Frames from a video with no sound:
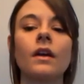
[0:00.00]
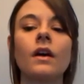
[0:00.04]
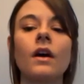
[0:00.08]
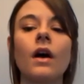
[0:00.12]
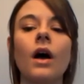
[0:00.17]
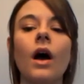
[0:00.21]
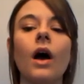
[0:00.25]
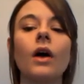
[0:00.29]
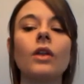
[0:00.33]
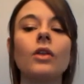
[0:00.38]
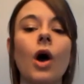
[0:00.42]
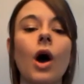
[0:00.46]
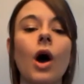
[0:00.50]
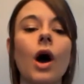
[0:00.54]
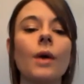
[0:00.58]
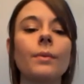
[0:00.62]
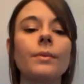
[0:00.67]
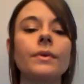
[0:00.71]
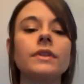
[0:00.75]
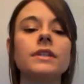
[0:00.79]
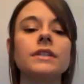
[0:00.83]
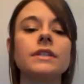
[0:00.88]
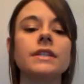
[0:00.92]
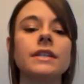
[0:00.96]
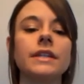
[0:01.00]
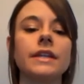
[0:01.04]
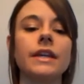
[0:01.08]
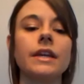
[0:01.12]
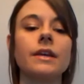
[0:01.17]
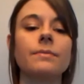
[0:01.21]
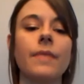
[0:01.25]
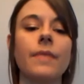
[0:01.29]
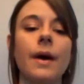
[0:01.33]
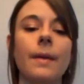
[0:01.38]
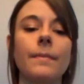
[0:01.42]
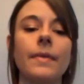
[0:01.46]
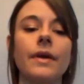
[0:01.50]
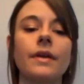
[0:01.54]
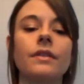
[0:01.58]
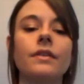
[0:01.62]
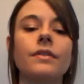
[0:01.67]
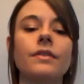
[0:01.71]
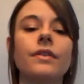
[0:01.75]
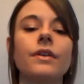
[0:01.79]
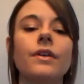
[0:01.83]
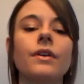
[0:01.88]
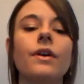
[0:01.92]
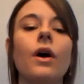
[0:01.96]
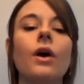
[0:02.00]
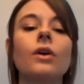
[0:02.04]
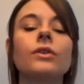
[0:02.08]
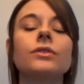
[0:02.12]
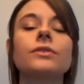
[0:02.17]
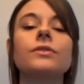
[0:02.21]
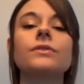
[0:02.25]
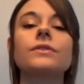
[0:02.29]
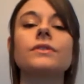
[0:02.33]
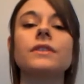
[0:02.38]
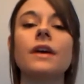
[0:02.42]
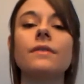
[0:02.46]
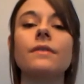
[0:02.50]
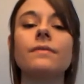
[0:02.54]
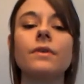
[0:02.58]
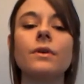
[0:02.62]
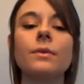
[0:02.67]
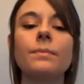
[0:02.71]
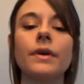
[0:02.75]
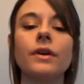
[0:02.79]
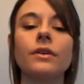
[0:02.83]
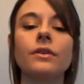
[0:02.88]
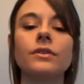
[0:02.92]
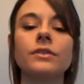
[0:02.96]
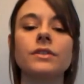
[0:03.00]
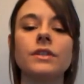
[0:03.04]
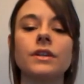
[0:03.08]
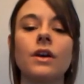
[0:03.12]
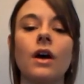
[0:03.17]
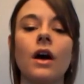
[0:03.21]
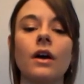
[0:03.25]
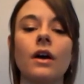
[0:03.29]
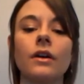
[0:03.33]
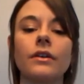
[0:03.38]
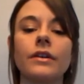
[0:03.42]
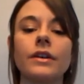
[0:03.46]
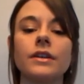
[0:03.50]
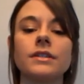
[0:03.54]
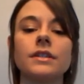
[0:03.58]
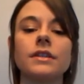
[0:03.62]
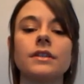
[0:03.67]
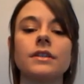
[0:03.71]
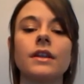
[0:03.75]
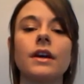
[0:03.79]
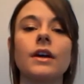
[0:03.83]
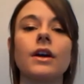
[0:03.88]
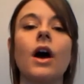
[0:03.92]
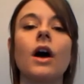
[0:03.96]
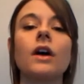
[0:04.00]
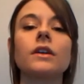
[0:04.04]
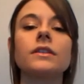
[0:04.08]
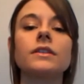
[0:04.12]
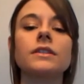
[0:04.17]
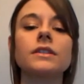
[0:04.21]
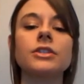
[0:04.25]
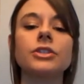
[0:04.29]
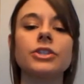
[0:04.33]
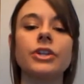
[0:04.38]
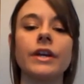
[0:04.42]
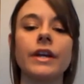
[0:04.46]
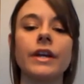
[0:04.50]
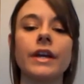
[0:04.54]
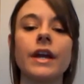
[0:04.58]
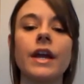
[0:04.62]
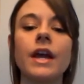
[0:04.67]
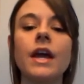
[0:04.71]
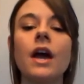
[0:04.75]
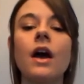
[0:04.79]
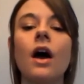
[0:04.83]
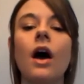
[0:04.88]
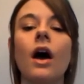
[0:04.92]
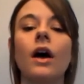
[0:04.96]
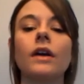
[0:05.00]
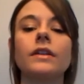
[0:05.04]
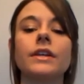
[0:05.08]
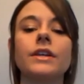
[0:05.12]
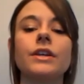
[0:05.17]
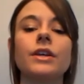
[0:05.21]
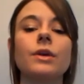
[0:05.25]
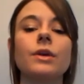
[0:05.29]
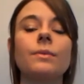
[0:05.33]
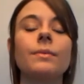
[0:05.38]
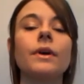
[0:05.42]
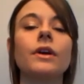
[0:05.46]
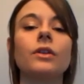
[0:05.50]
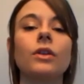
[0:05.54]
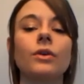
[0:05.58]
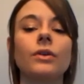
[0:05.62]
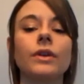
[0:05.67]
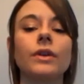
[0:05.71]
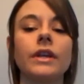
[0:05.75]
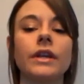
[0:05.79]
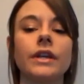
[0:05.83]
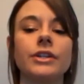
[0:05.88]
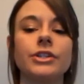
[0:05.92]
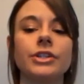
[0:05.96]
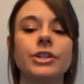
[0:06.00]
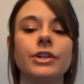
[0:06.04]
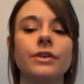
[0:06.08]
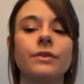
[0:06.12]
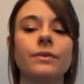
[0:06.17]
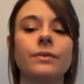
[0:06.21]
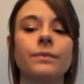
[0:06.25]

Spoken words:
Along with the Dickey Amendment, there are also several bills in Congress that concentrate on the human cloning issue.